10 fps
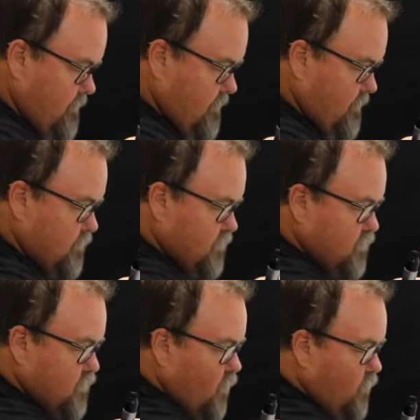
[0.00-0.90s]
is
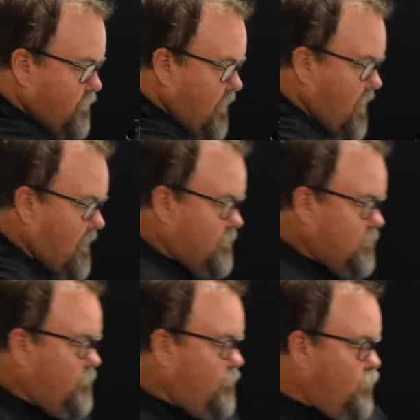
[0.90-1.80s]
so that
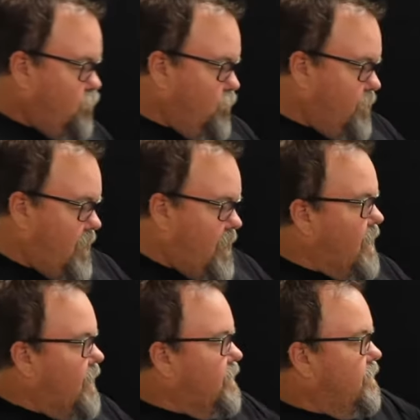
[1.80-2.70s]
you
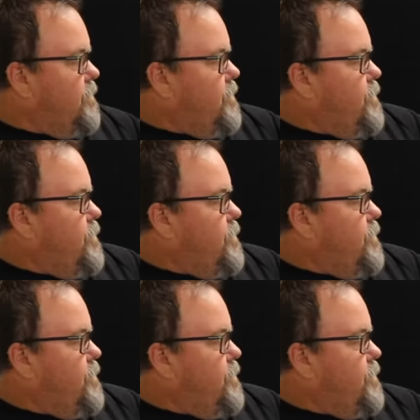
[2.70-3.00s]
can,